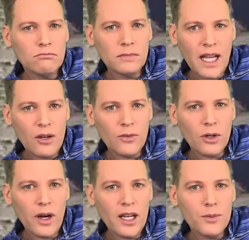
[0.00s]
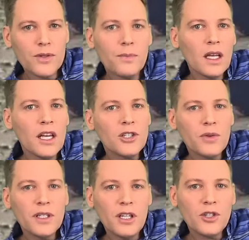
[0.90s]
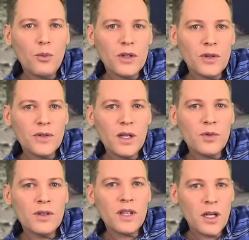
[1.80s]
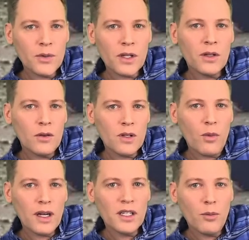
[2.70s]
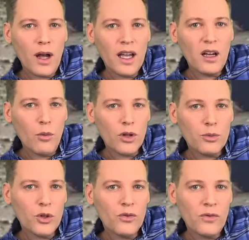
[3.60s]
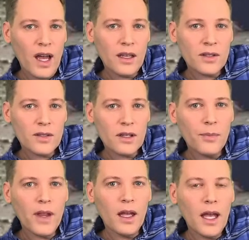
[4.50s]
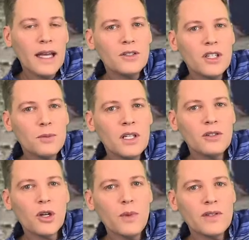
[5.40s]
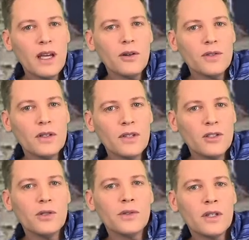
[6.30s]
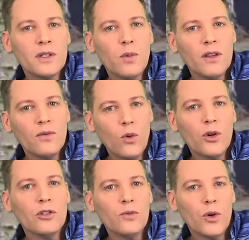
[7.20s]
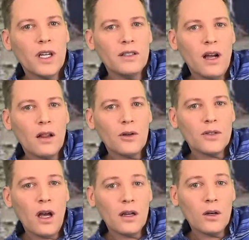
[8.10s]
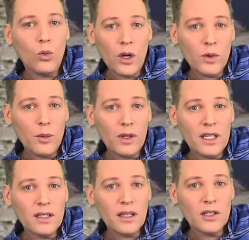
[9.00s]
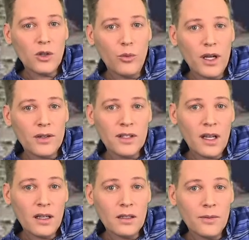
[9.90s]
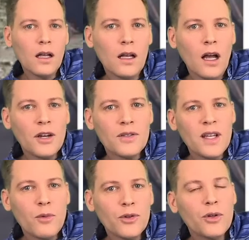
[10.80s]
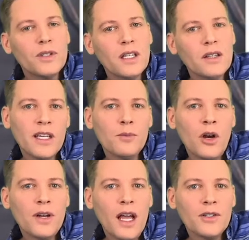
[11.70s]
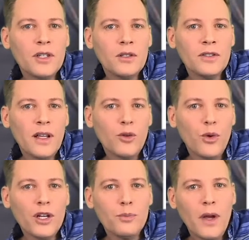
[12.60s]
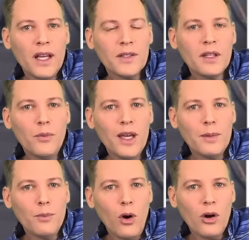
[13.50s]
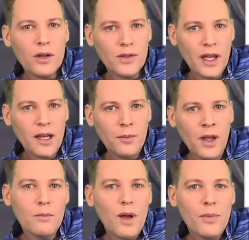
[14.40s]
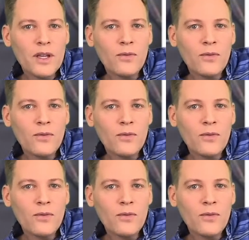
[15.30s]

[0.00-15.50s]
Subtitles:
down for grabs. History teacher Mr. Simpson said he was going to use the money to buy a bulletproof vest. And gym teacher Ms. Henderson said she was going to spend the $448 on a one-way plane ticket to a better state. On December 13th, Kim Kardashian celebrated passing the baby bar exam by being